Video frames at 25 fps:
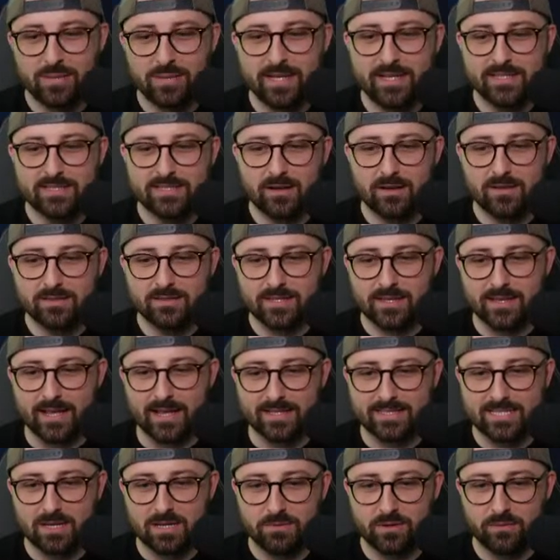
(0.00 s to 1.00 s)
Please answer
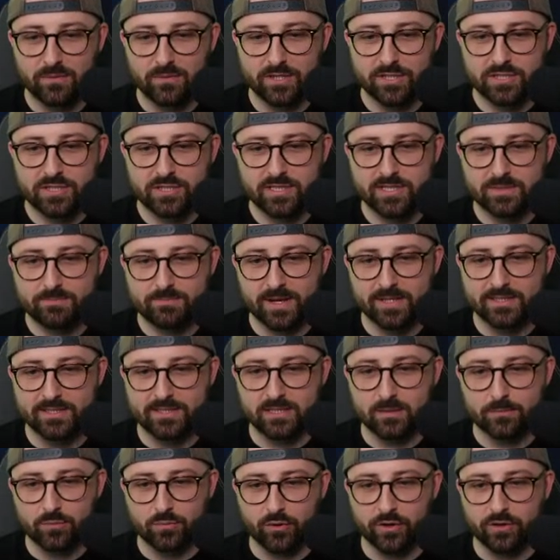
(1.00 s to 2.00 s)
that. Tell me which is
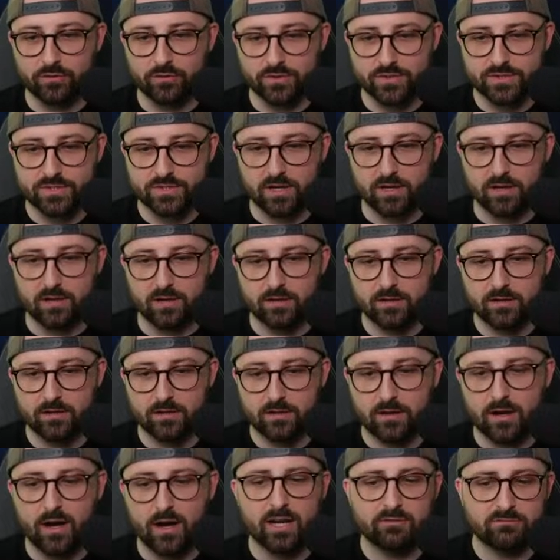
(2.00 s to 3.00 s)
better, De Bruyne or Sarr.
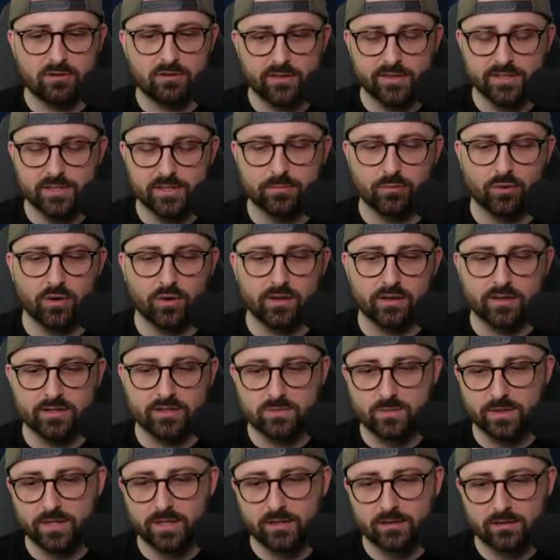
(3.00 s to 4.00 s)
I'd rather De Bruyne
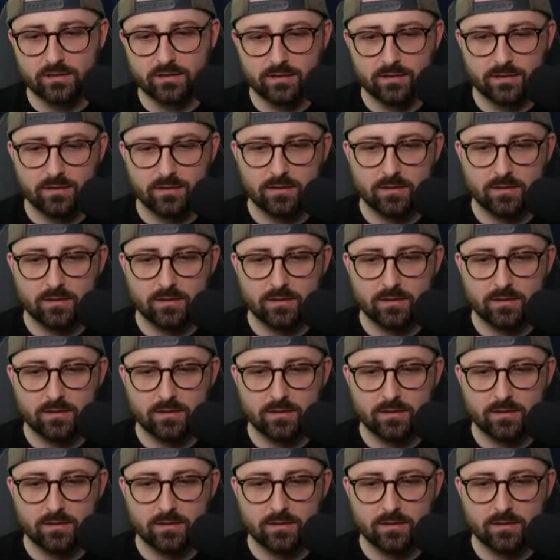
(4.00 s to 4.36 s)
this week.